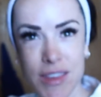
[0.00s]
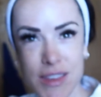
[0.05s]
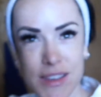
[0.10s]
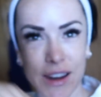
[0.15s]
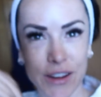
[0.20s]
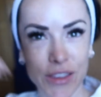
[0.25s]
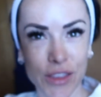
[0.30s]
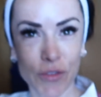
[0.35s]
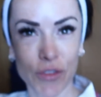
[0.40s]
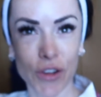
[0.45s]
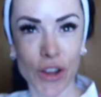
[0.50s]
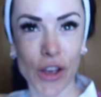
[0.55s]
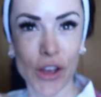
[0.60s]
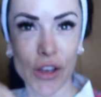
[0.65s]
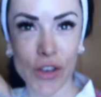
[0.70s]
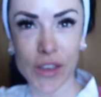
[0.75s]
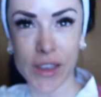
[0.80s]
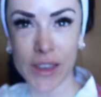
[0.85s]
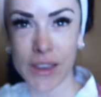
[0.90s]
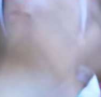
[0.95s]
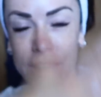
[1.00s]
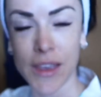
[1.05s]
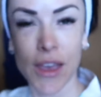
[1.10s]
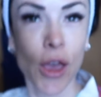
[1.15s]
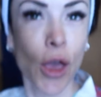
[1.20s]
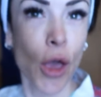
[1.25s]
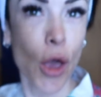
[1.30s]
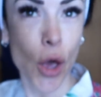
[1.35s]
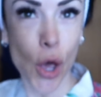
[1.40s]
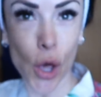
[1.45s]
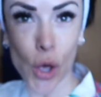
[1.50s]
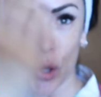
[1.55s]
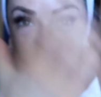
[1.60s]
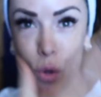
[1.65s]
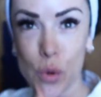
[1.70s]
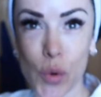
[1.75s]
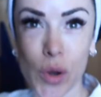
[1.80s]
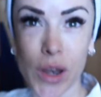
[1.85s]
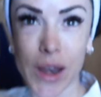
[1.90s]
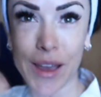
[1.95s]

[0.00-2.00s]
start the vlog au